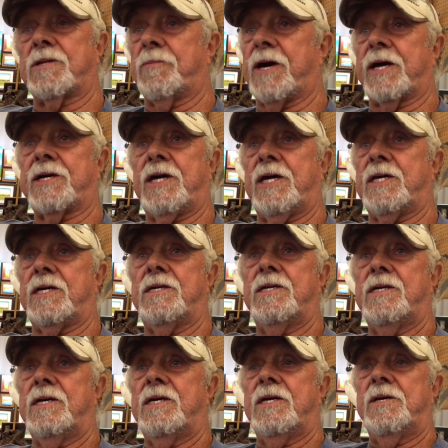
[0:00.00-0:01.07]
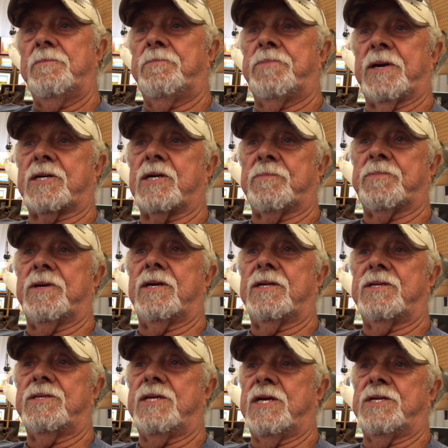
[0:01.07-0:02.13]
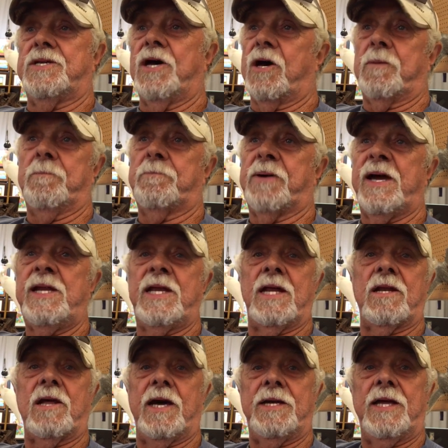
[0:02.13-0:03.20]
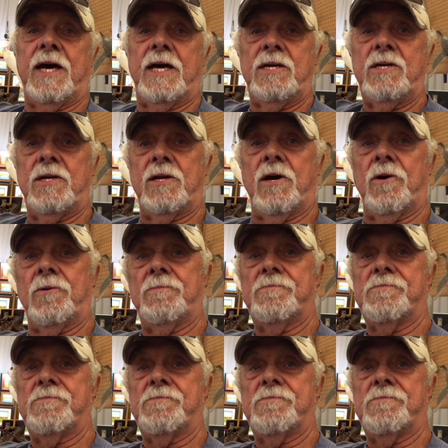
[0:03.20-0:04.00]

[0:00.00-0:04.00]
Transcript: I can't pick up a good duck and paint it like that, you know.